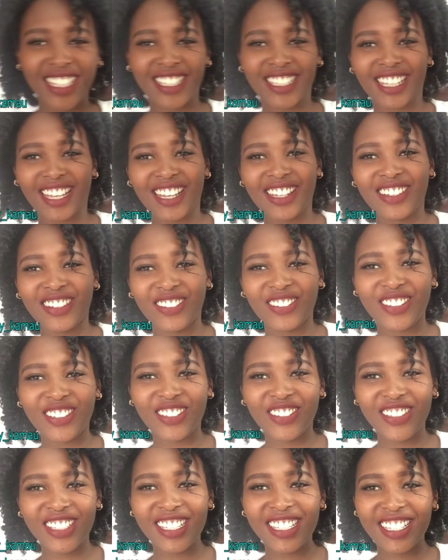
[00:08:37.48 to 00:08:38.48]
this kind of
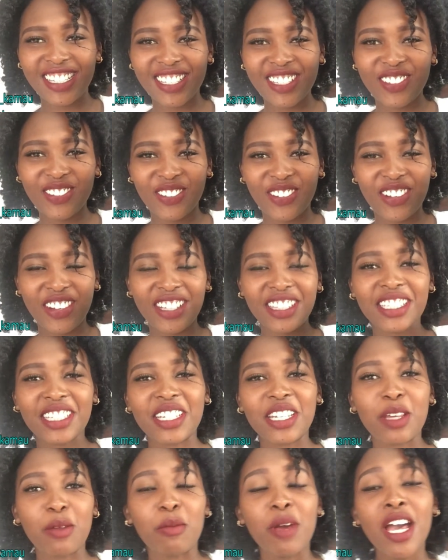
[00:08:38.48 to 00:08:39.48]
shoes, I just forgot the
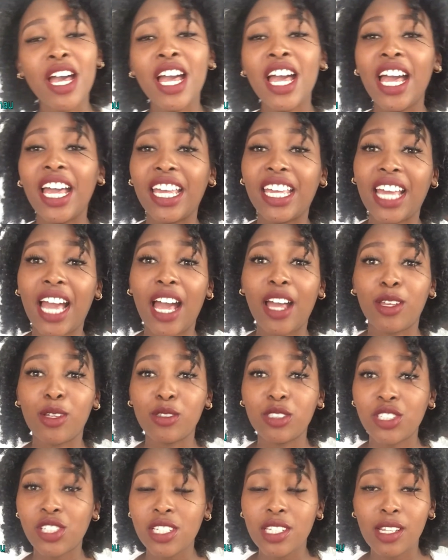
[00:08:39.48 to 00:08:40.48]
name. Yeah,
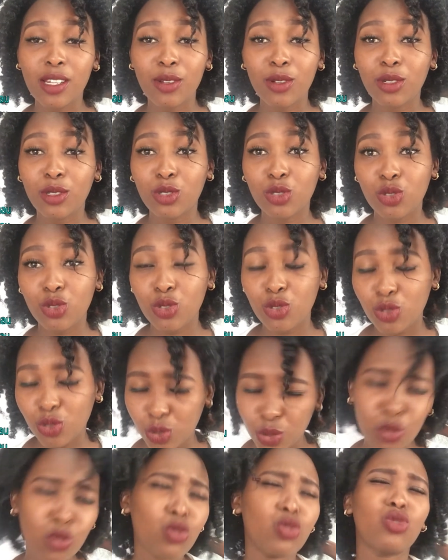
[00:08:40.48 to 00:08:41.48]
you'll just look
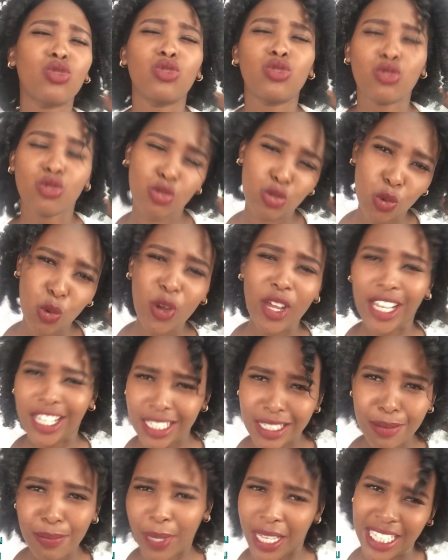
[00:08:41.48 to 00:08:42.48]
so
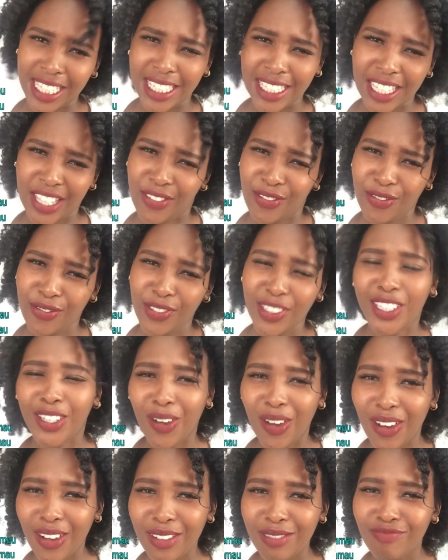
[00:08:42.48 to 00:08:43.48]
expensive.
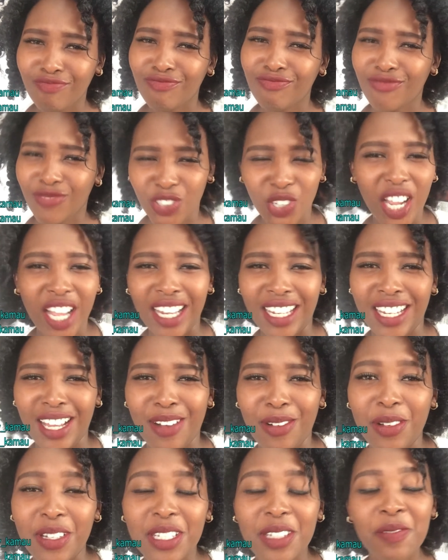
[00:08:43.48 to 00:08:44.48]
Yo, try it
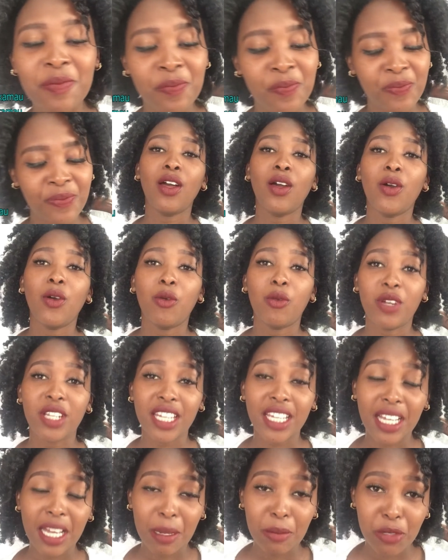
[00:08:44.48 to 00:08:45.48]
out.
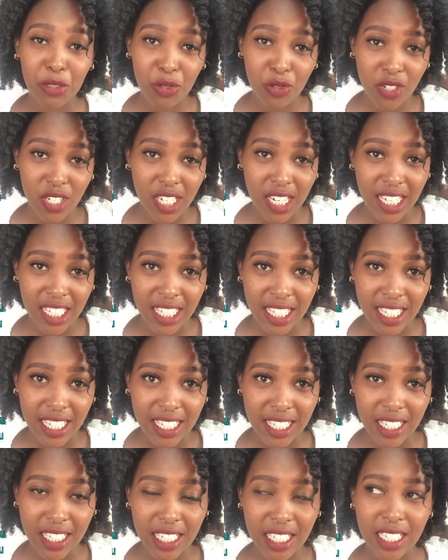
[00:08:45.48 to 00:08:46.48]
When it comes to
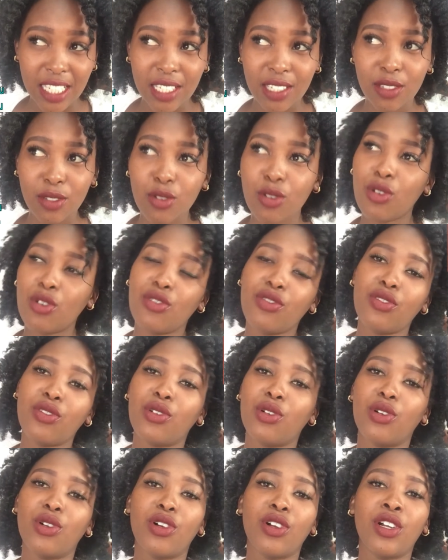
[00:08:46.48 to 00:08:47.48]
dresses, just go
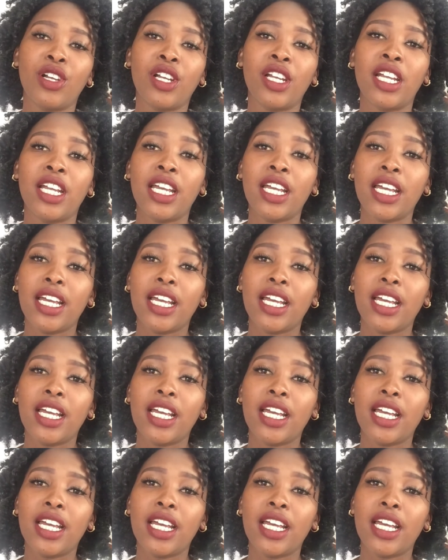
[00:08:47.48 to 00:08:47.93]
for